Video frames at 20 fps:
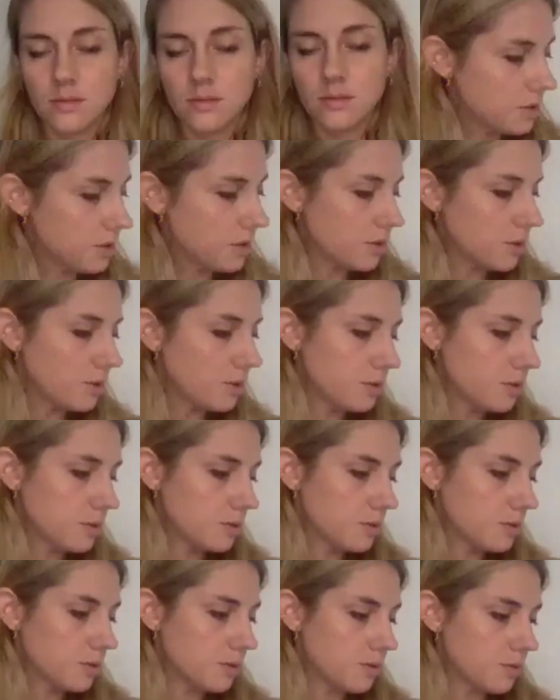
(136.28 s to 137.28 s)

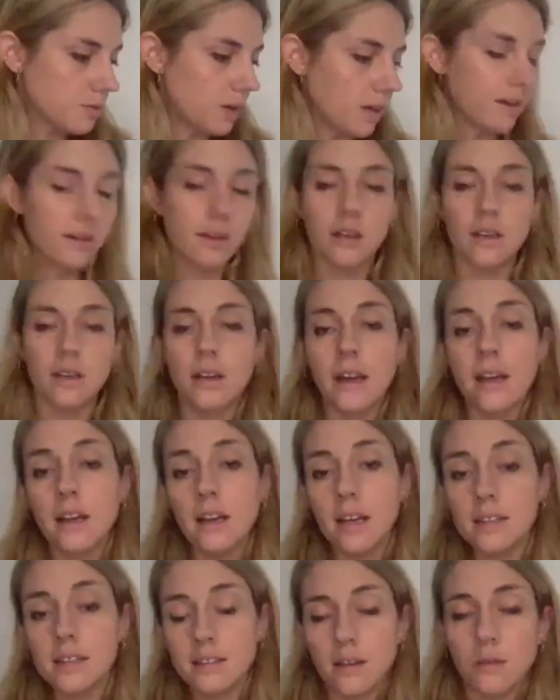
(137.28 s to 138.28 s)
so, well,
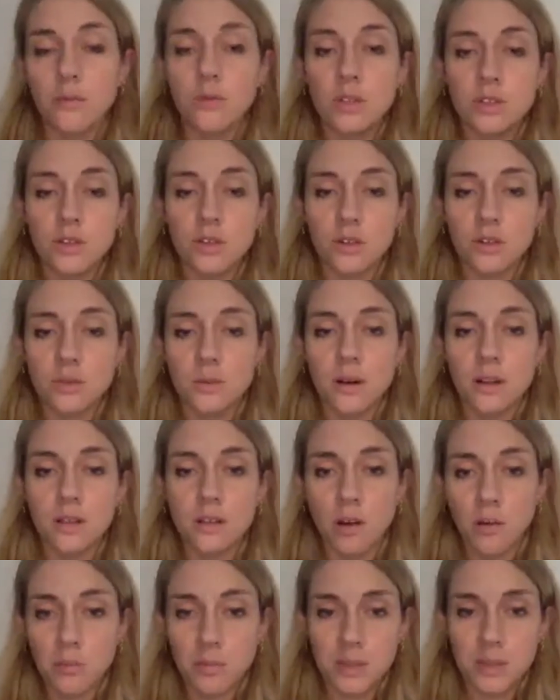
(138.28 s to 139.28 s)
again, last time we talked about
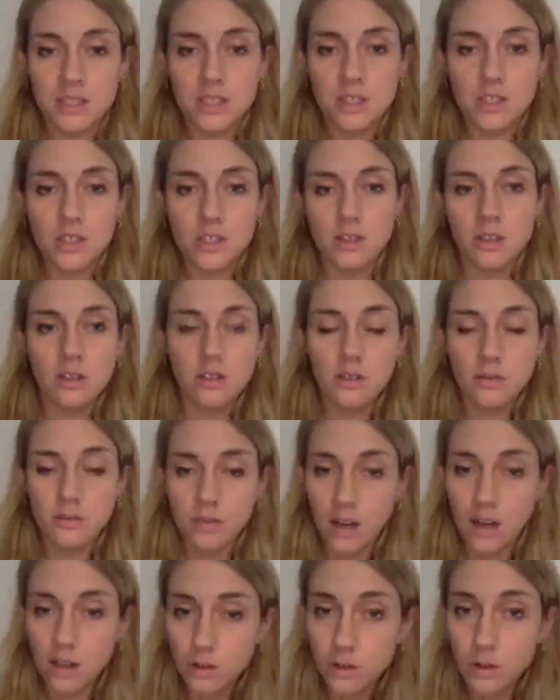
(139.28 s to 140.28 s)
competition, the
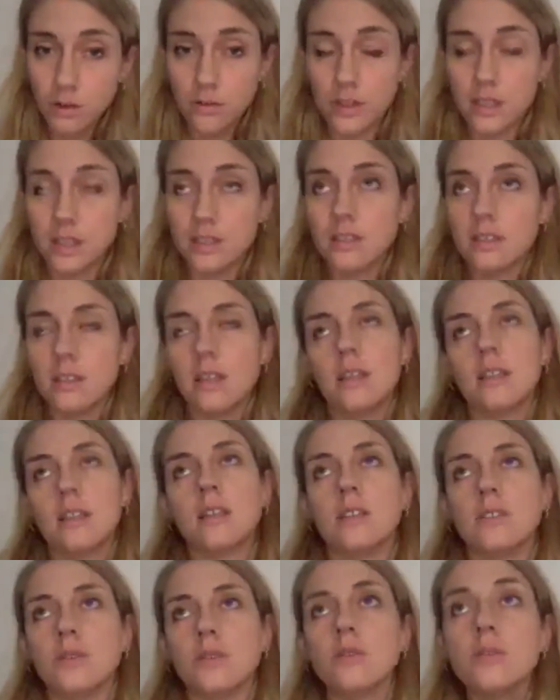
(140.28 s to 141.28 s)
value of it. And
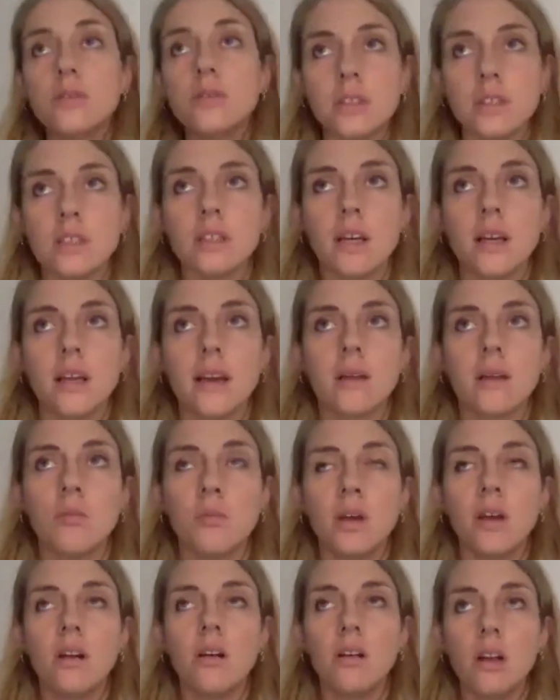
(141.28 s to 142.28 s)
I do think it can
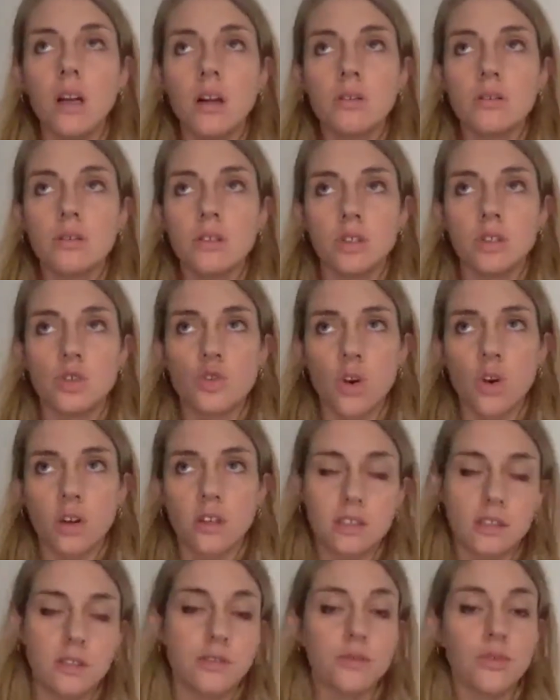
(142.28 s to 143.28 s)
be a little
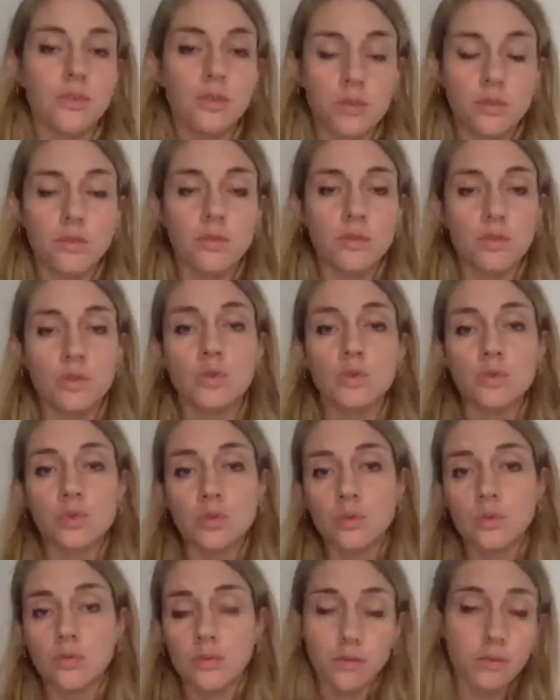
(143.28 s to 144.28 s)
destructive to,
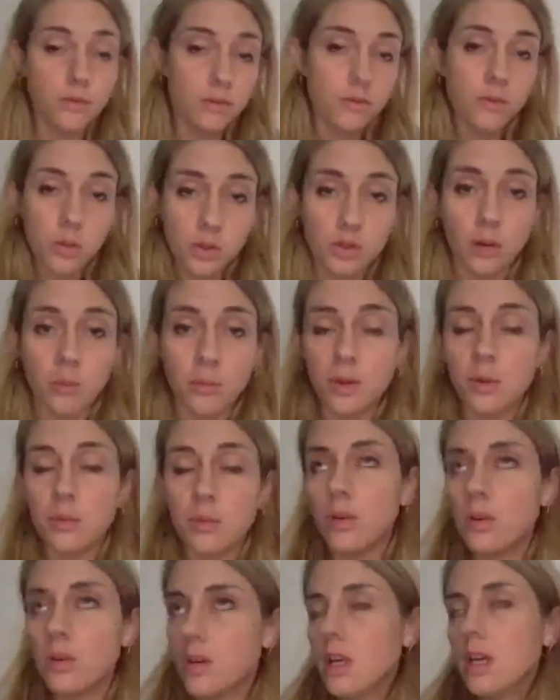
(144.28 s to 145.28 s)
for some
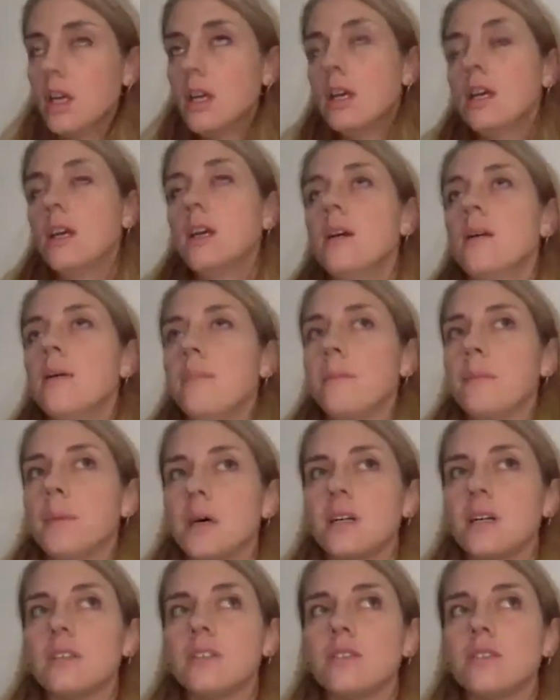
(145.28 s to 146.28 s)
people.
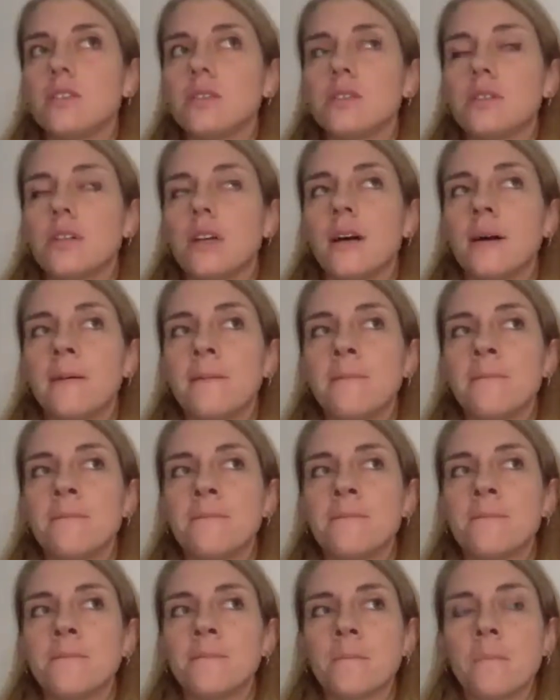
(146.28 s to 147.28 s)
But
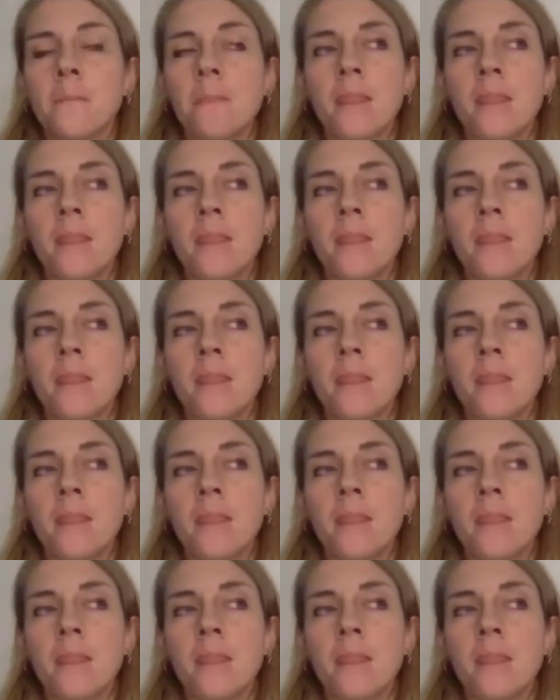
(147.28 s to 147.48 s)
um,